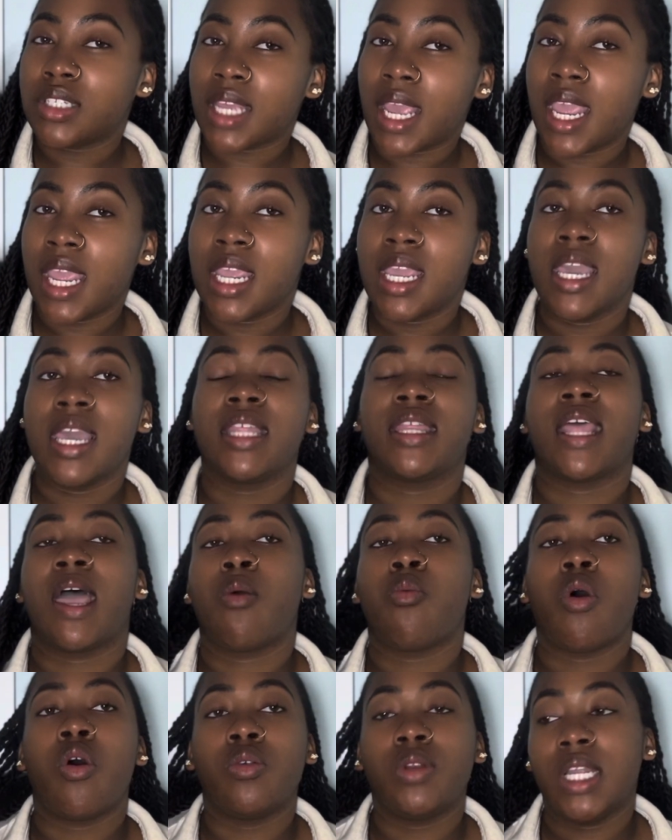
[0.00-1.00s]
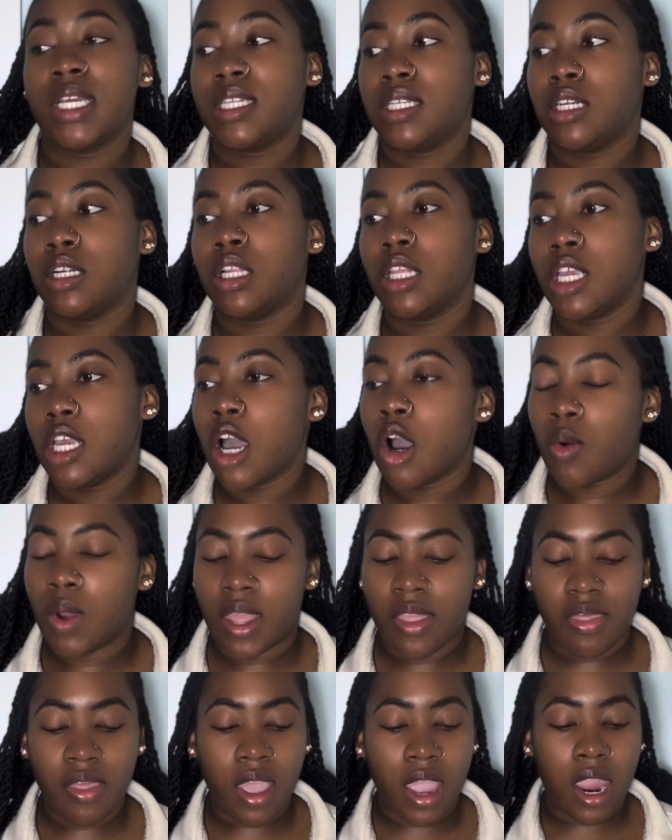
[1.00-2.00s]
aid kit that won't necessarily go
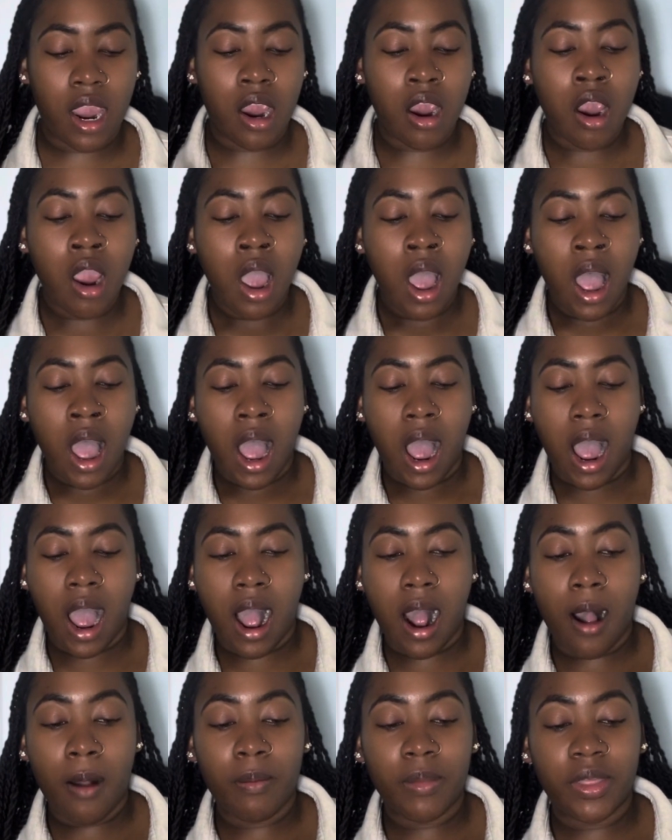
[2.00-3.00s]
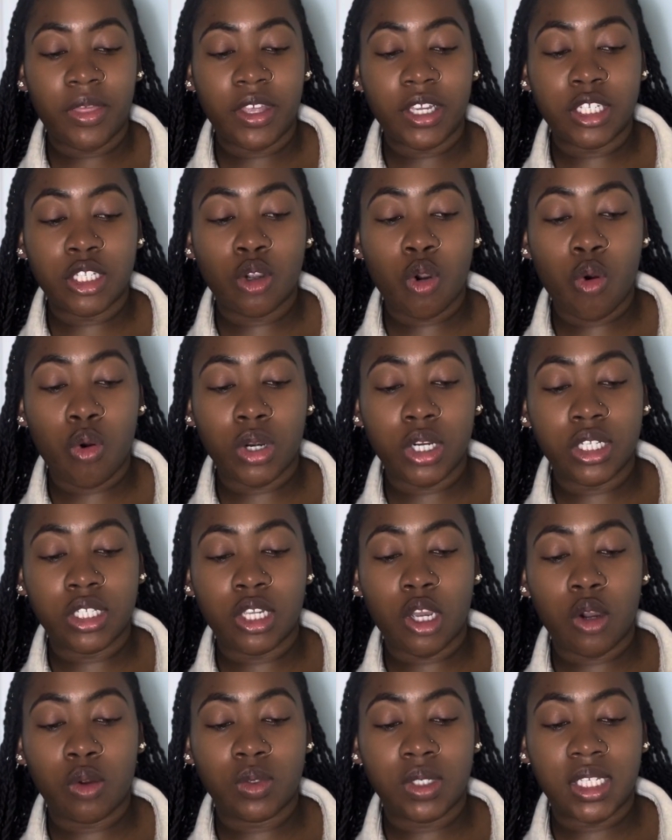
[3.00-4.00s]
in there, this
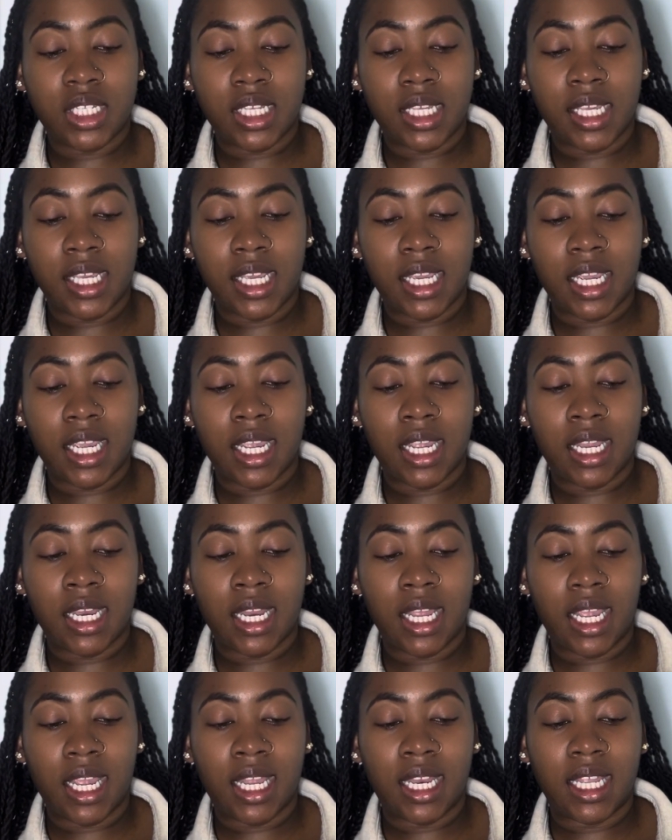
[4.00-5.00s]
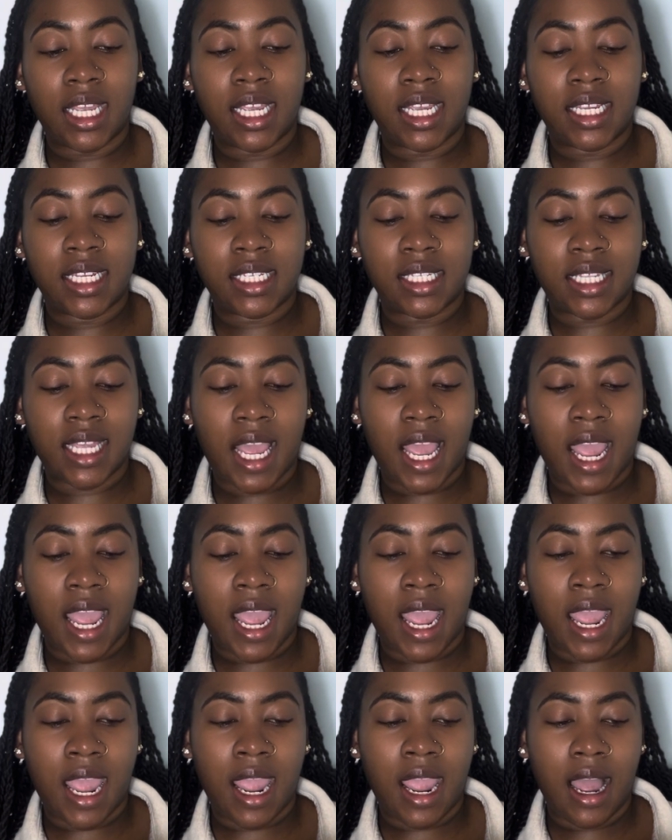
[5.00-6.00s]
cortisone 10, it is
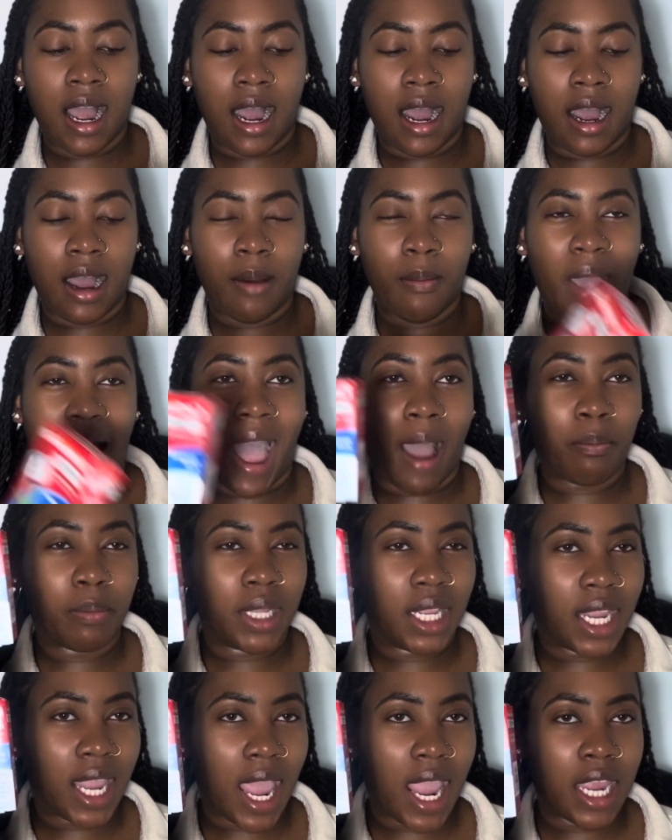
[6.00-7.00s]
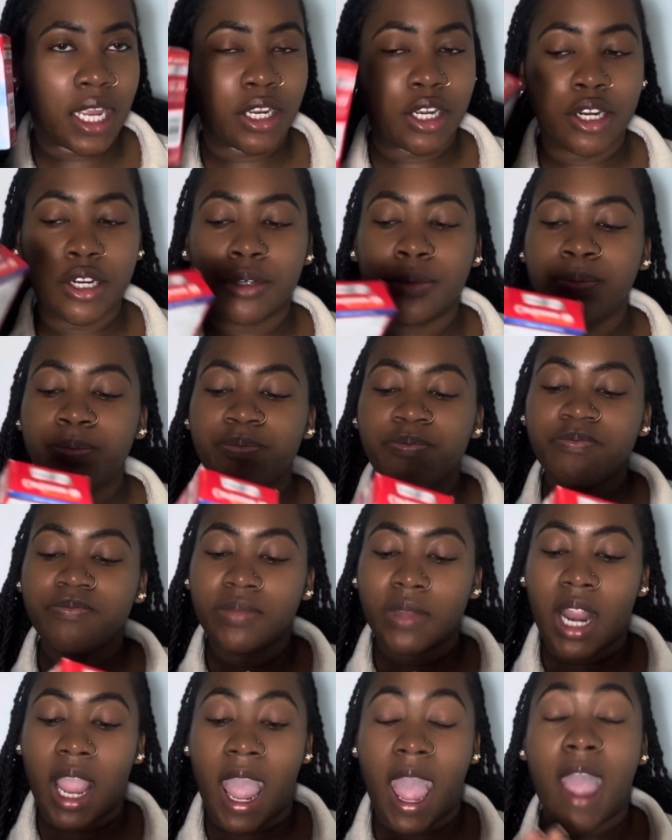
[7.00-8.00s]
a applicator.
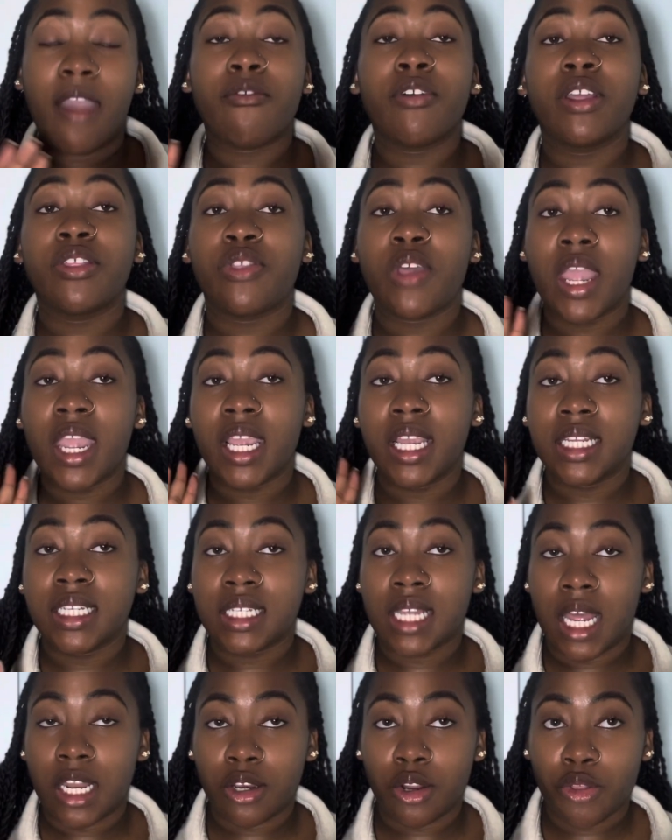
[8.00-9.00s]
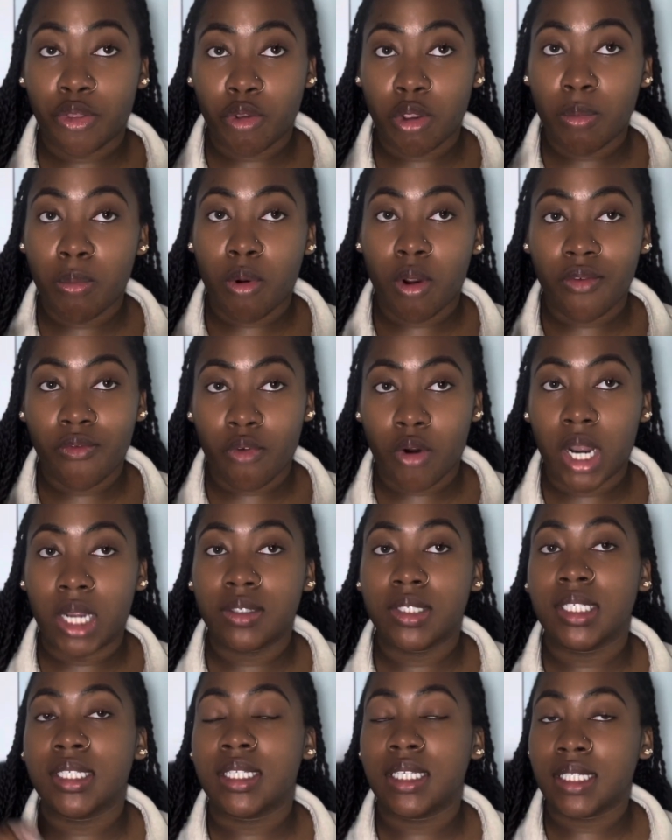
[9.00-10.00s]
Everything is under 3.4
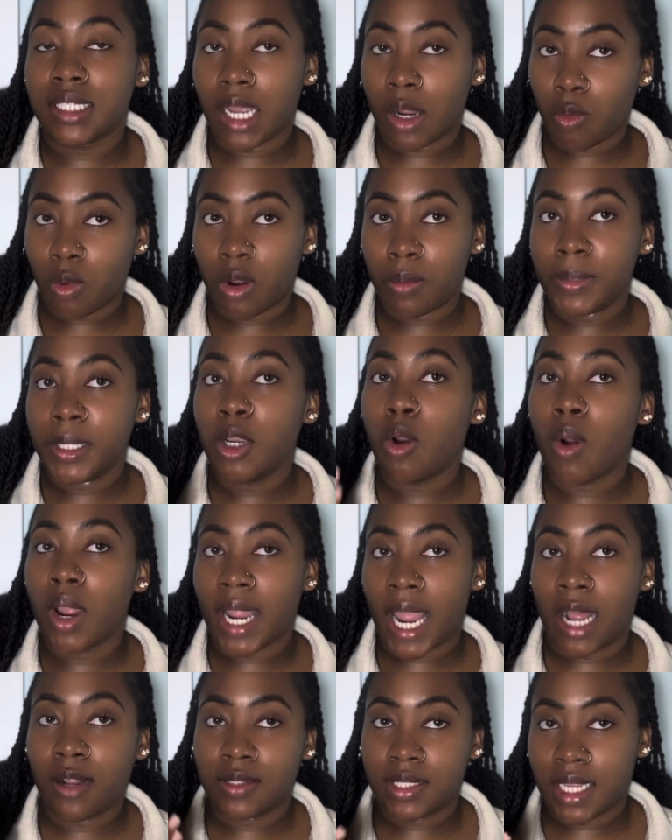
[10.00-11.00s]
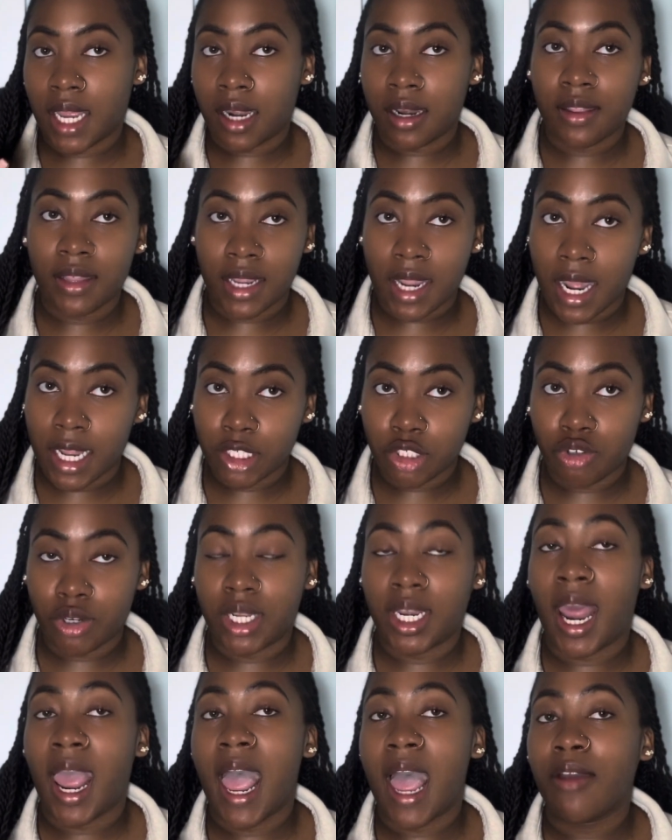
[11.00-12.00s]
ounces since I will be going outside of the country
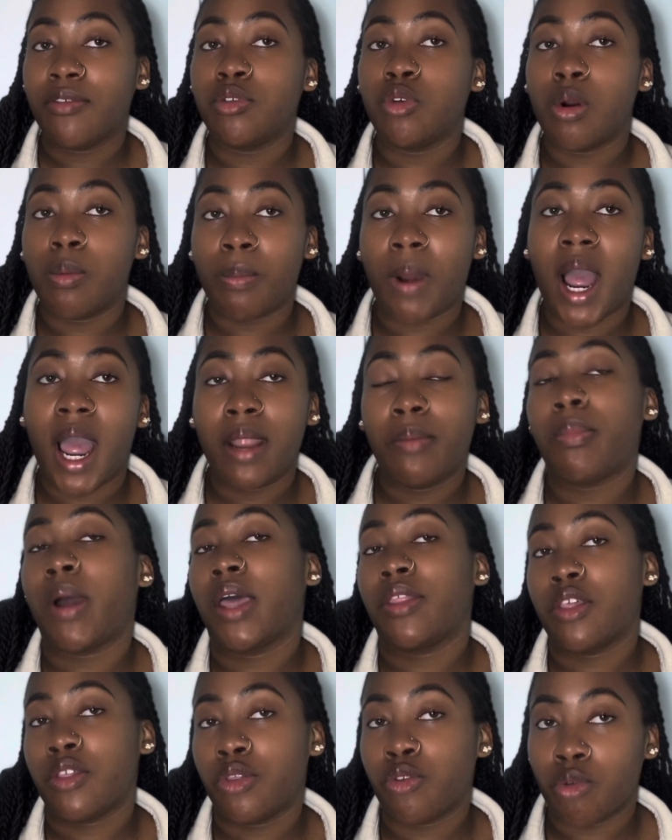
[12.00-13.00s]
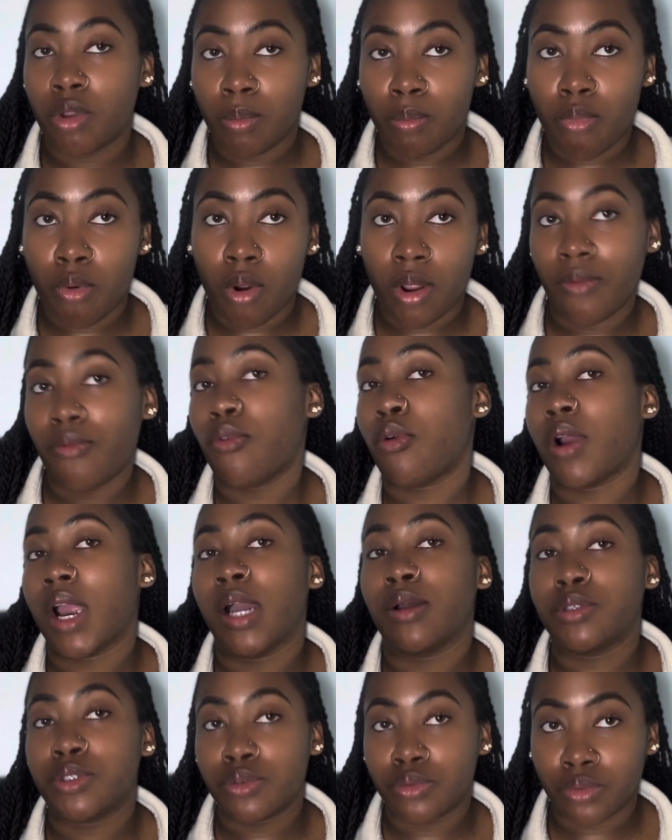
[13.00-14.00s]
and I have to abide by the 3.4
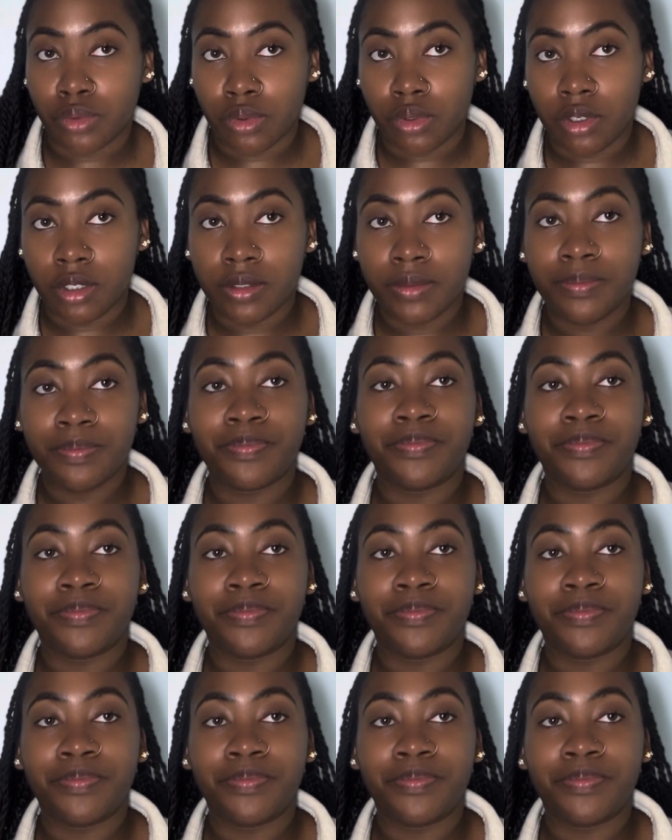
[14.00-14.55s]
ounce rule.